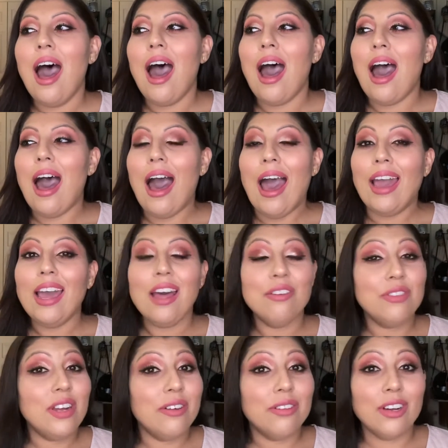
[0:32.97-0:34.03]
I have
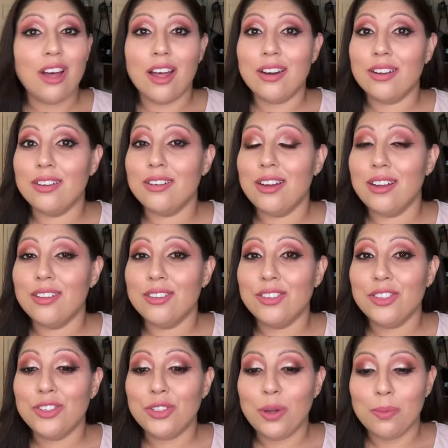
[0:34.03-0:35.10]
never gotten
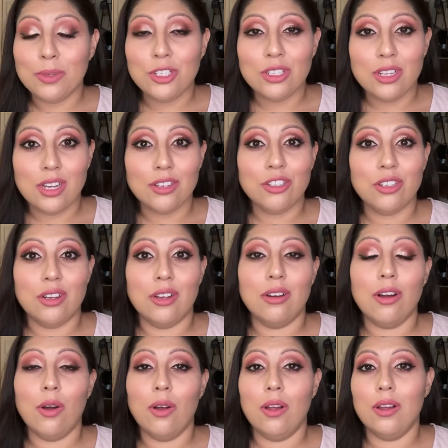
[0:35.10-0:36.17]
so much attention
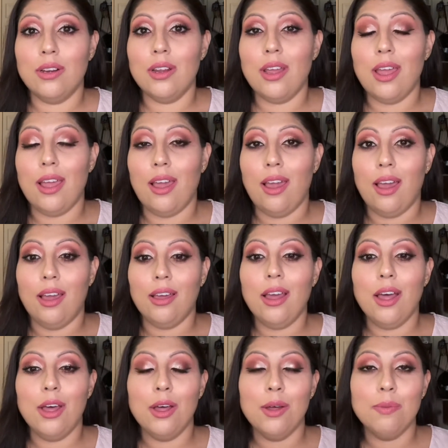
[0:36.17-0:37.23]
on a
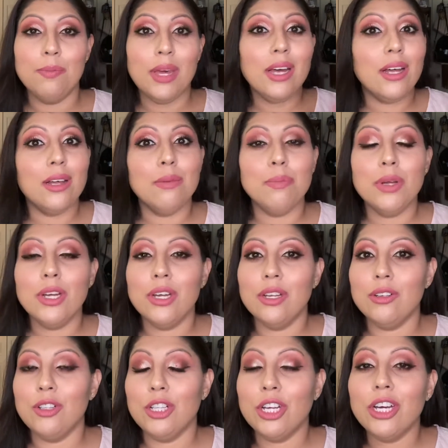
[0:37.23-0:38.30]
makeup
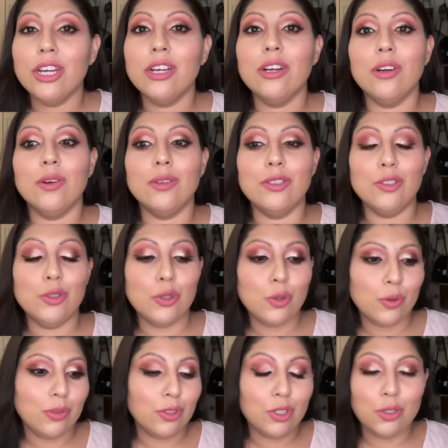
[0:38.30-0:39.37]
look or
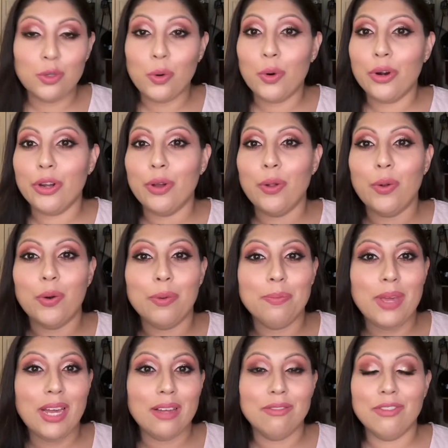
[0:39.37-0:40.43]
tutorial or
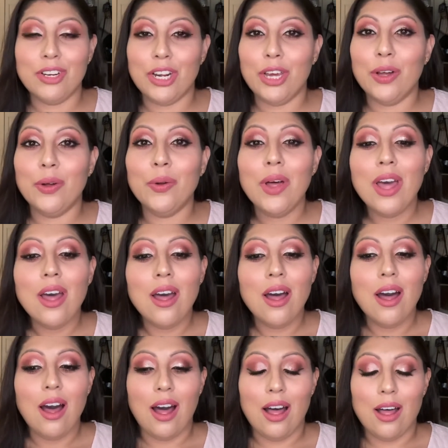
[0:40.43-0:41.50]
makeup video
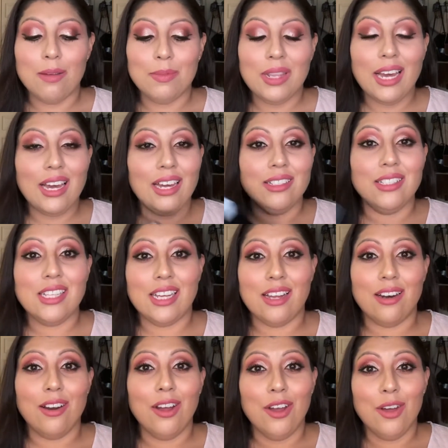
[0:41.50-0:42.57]
like I
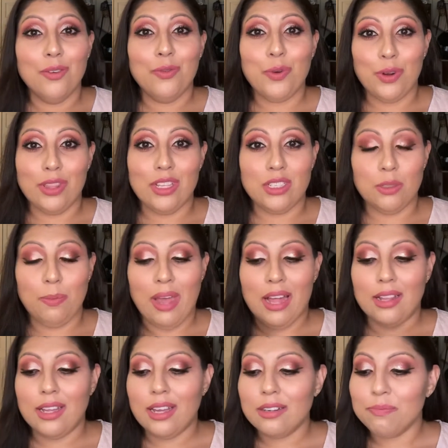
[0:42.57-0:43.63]
did for this palette.